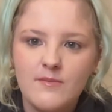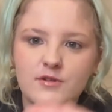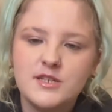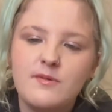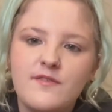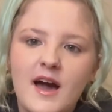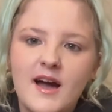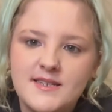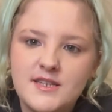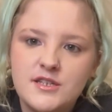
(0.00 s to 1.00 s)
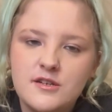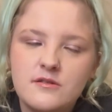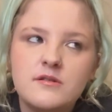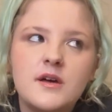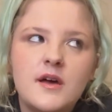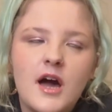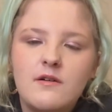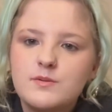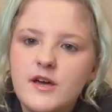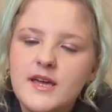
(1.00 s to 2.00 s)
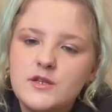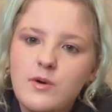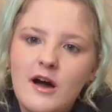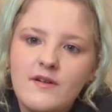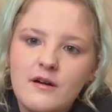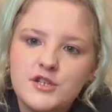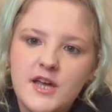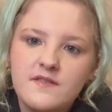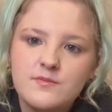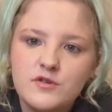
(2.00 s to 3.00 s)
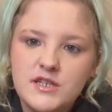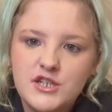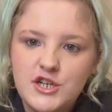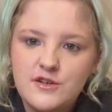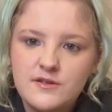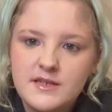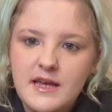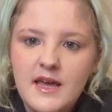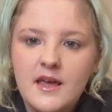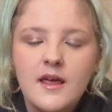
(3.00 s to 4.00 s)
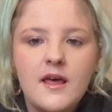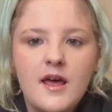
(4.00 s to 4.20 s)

but to be fair, I was working 12-hour shifts Monday, Tuesday,